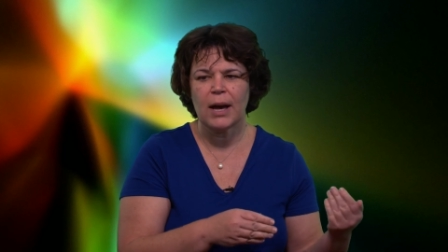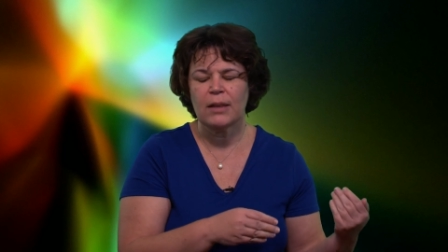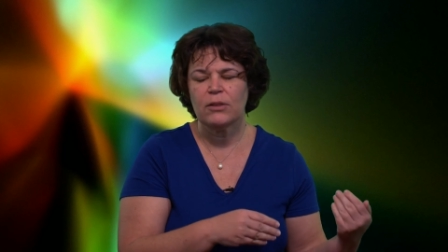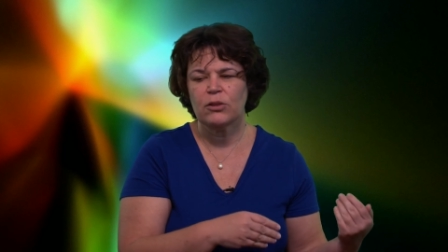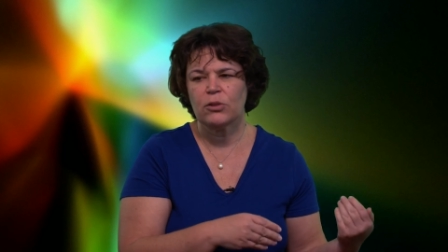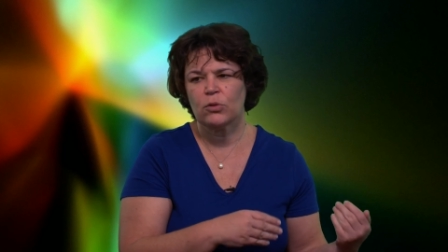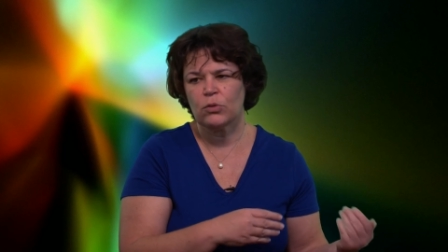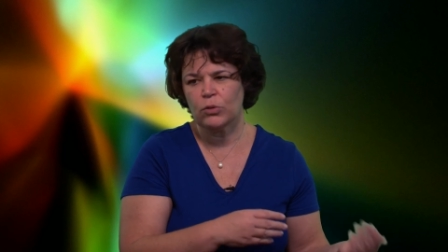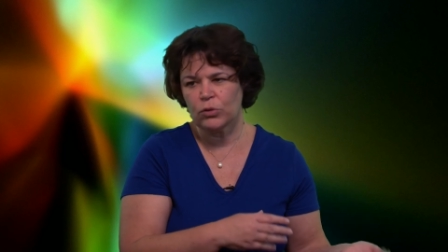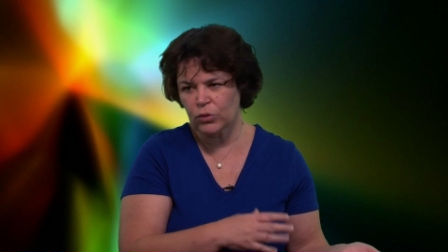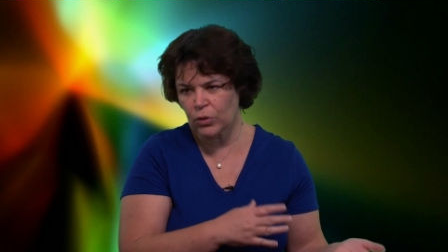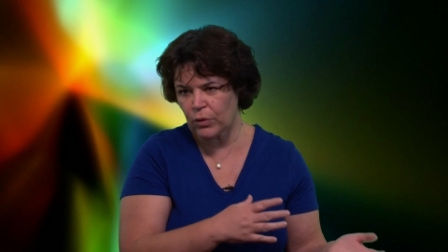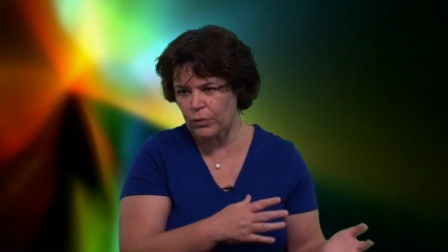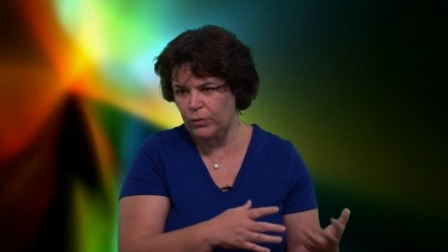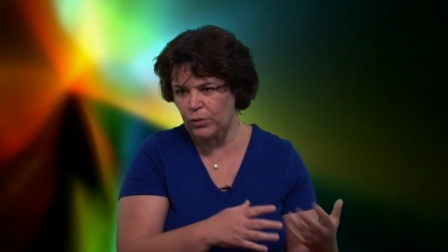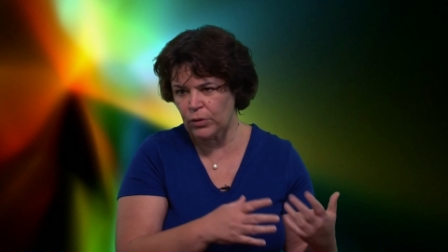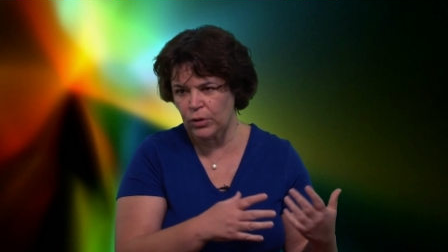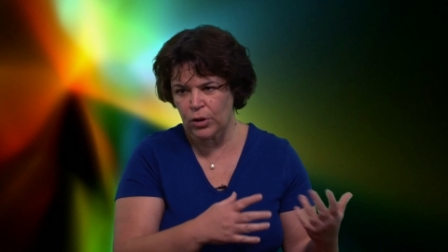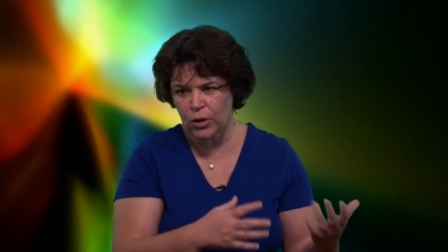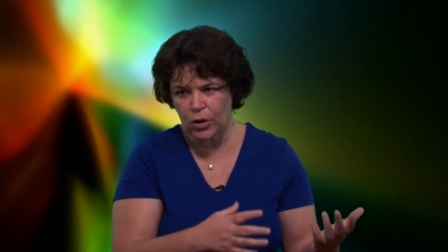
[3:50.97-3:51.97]
as a course
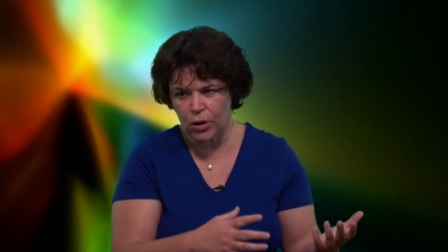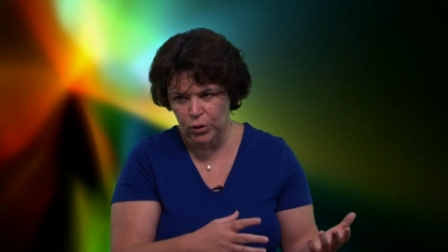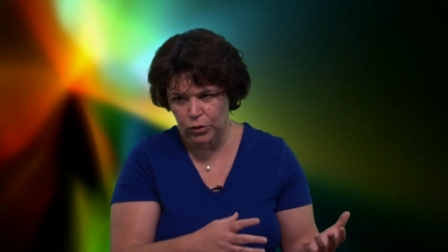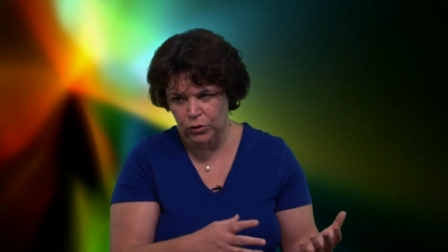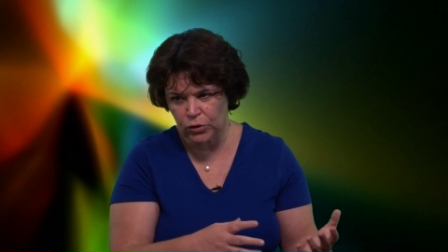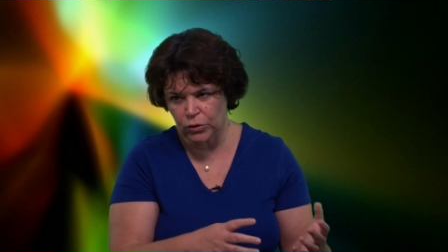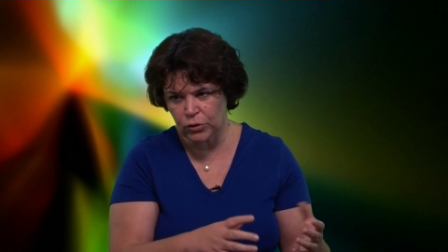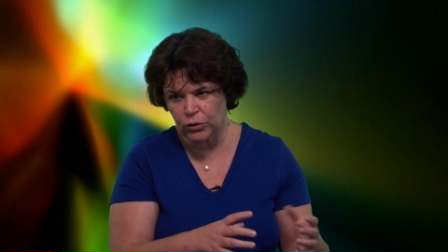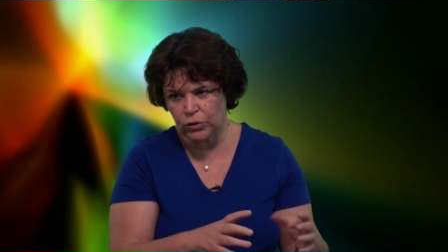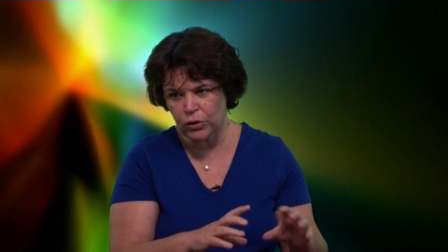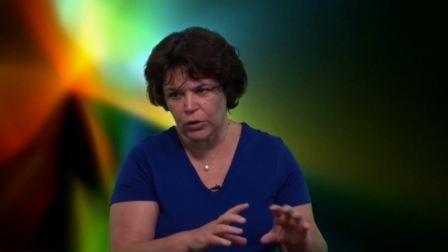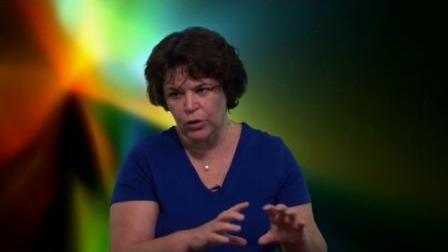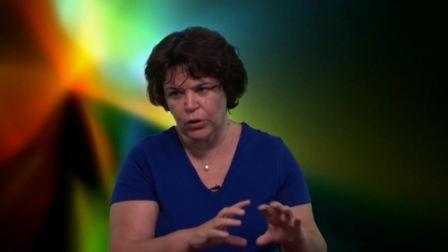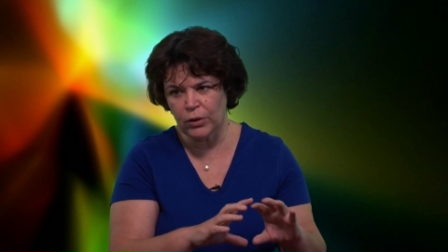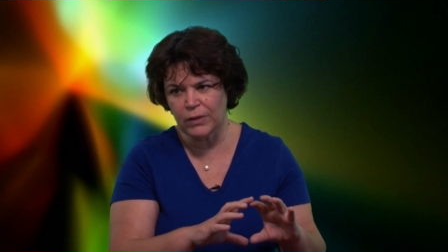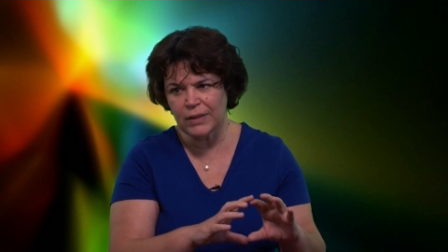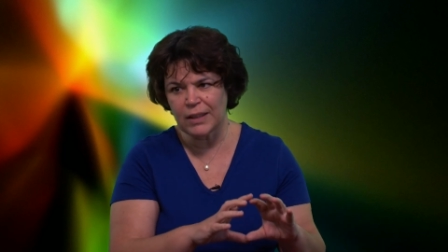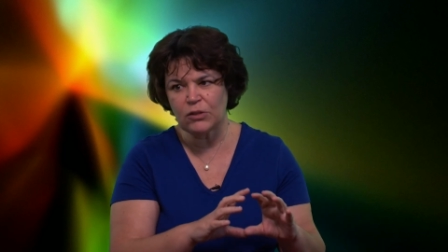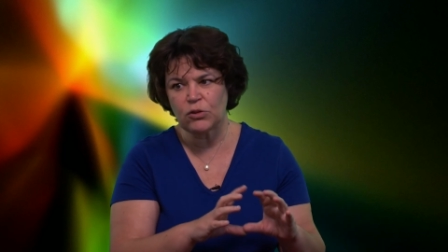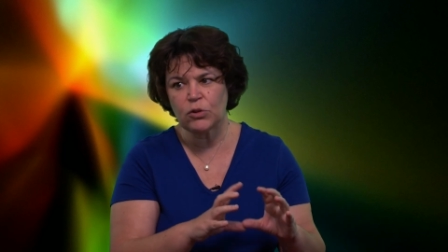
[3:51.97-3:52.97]
convener or
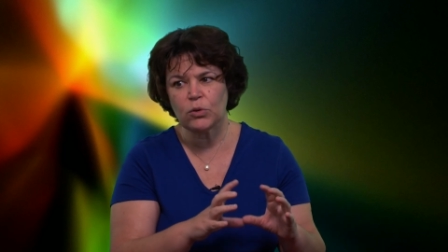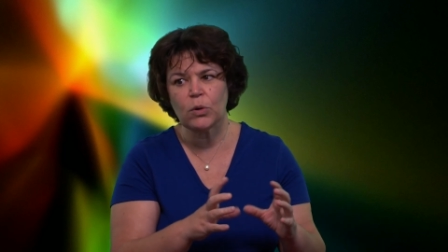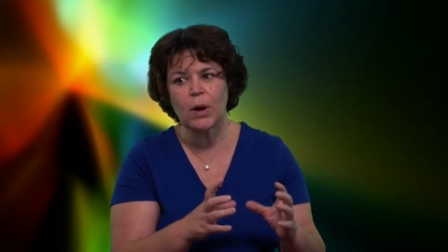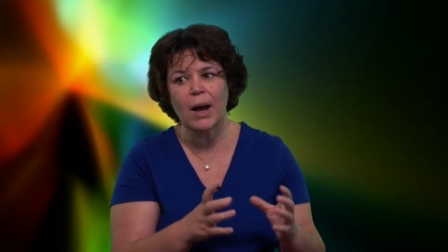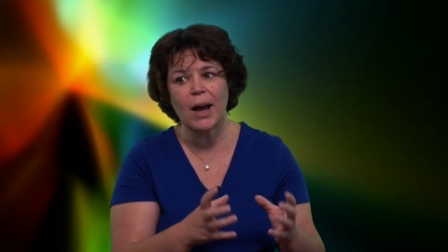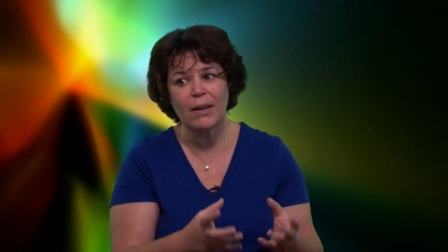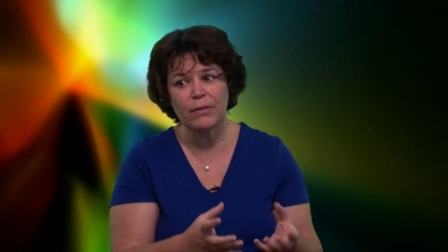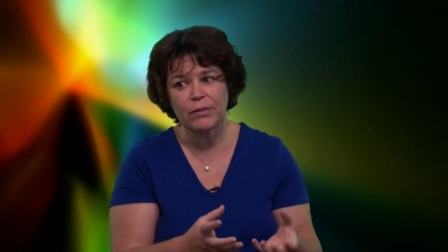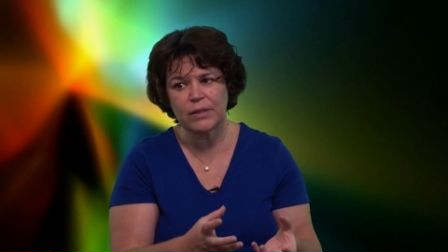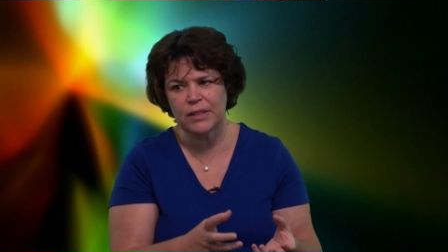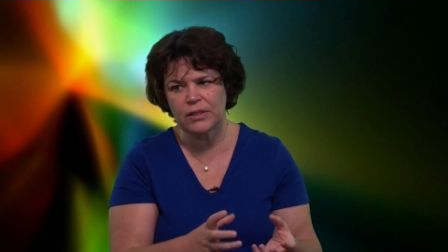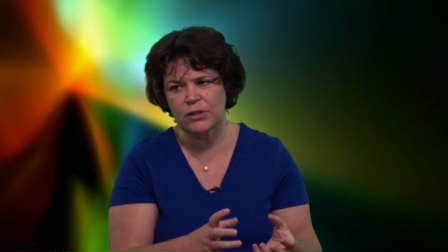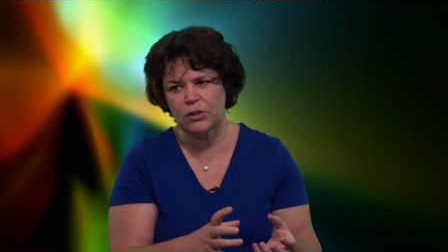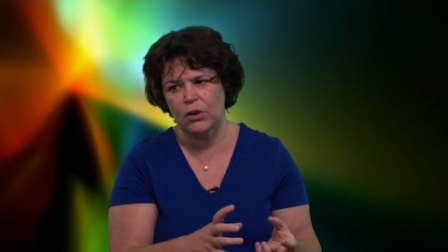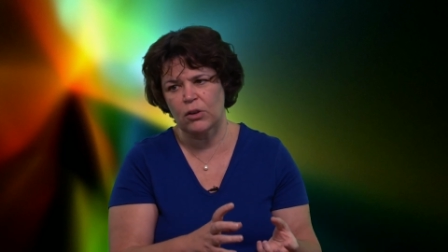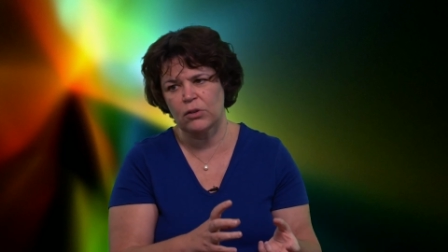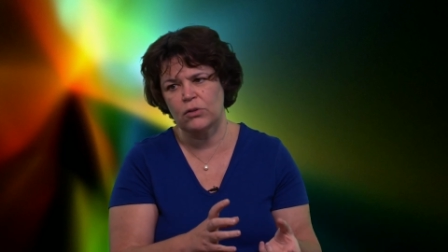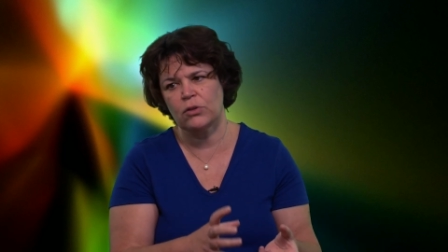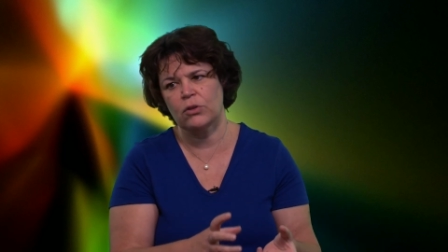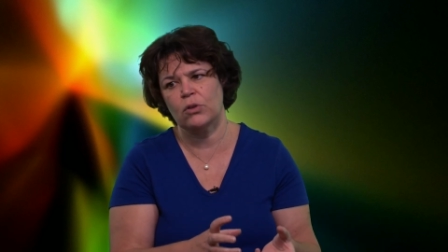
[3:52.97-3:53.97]
tutor that you have
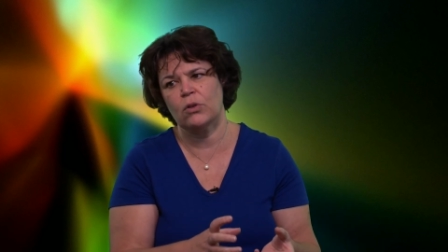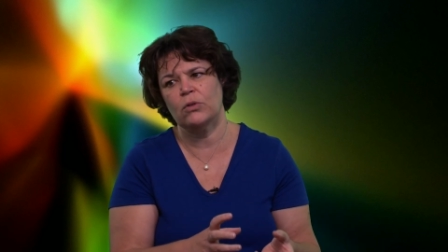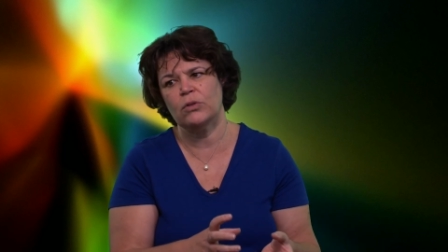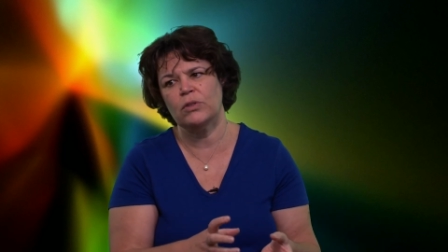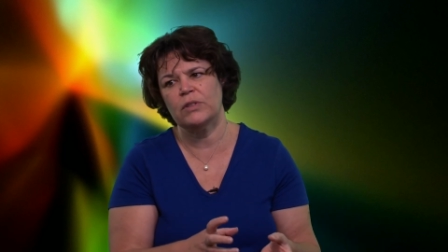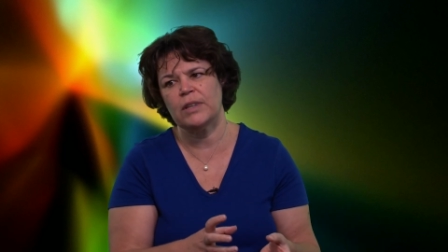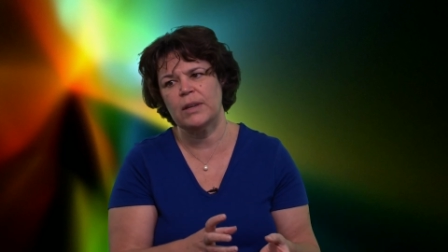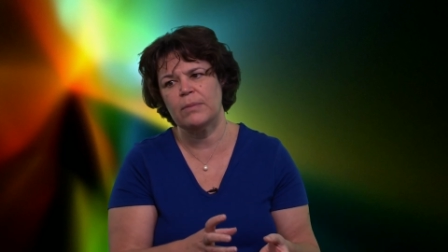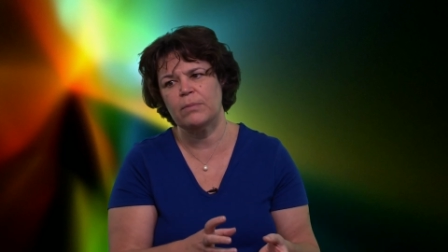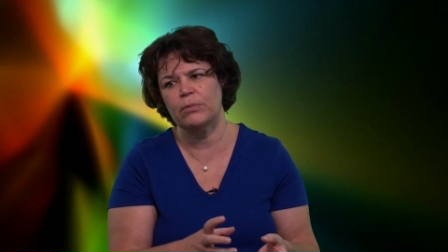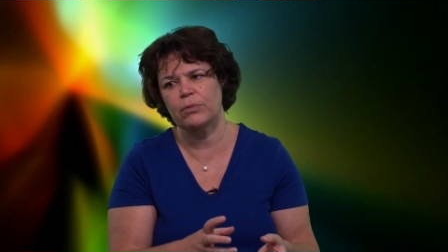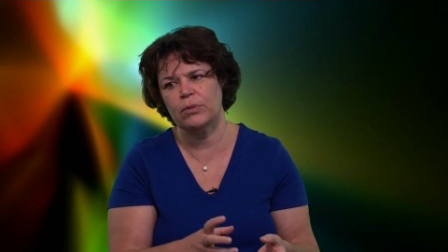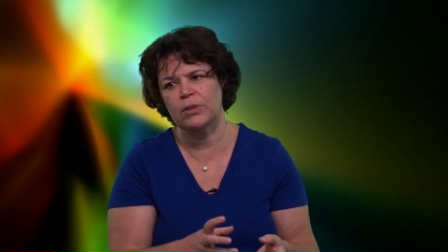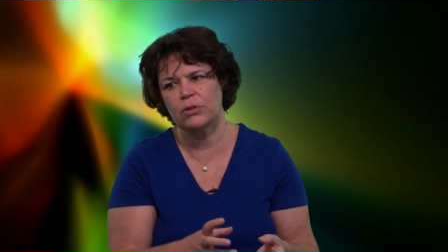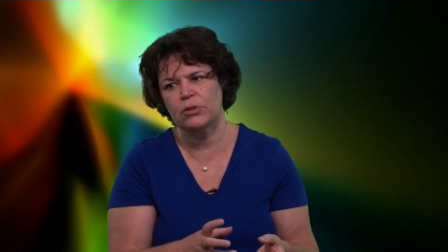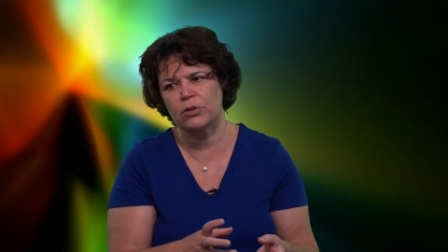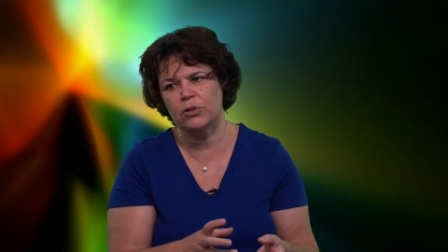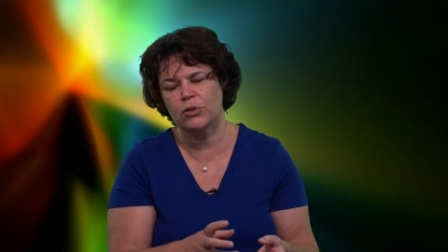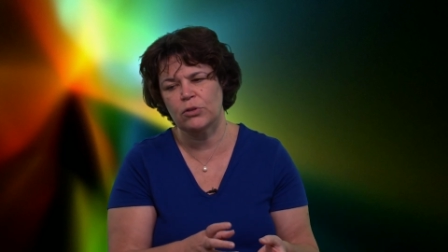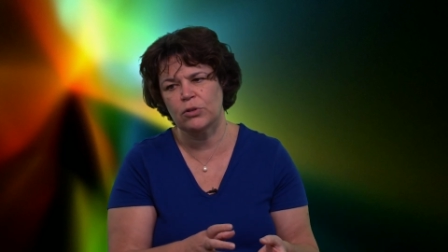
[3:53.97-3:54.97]
discussed the concept with
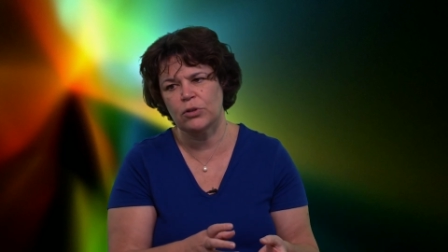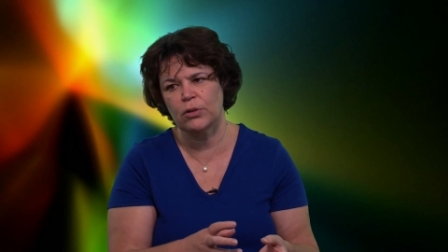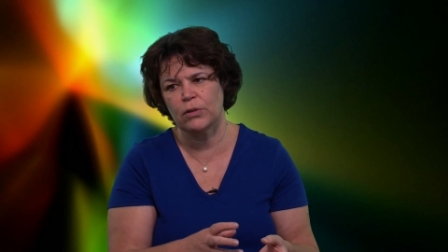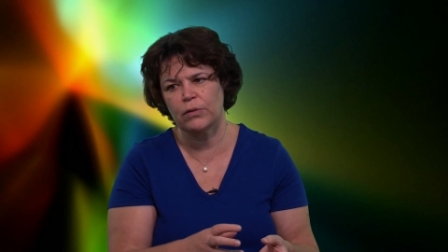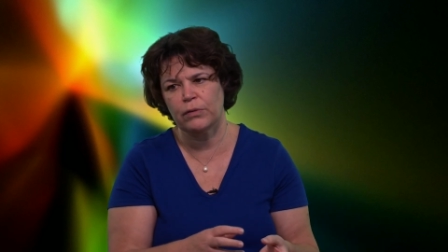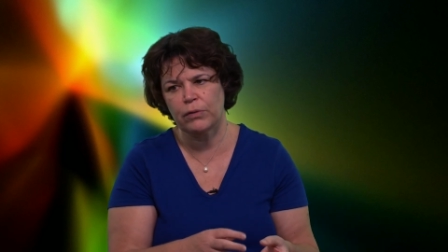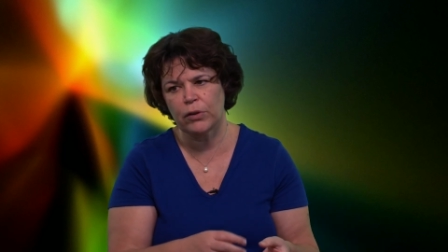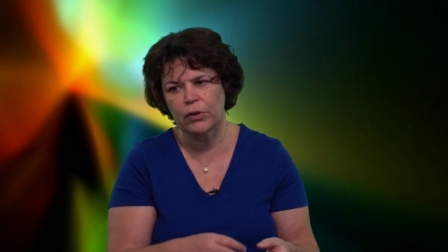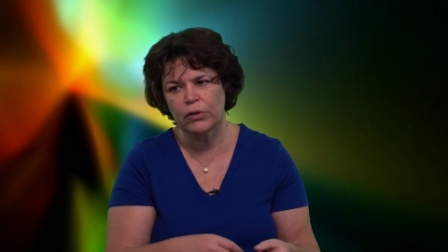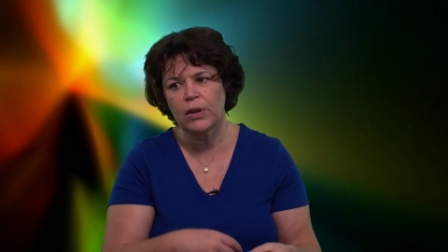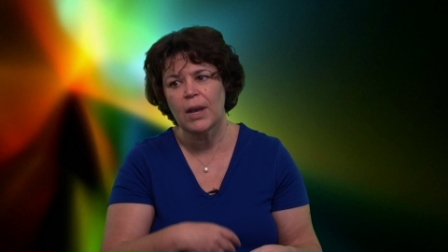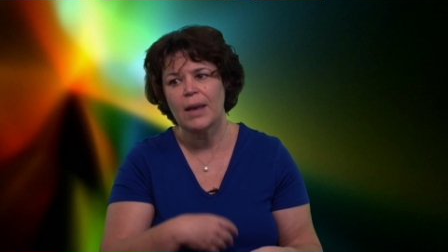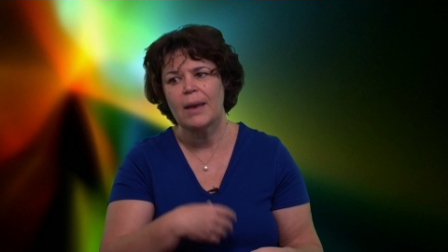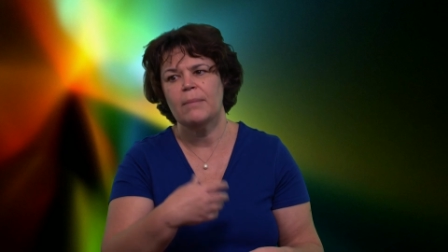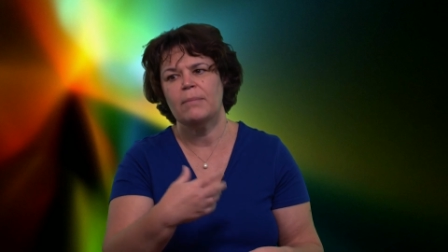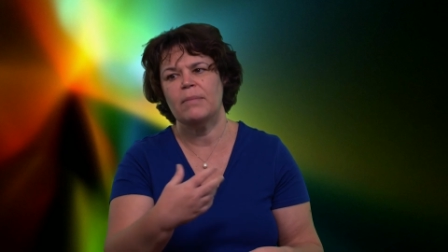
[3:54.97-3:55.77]
the student first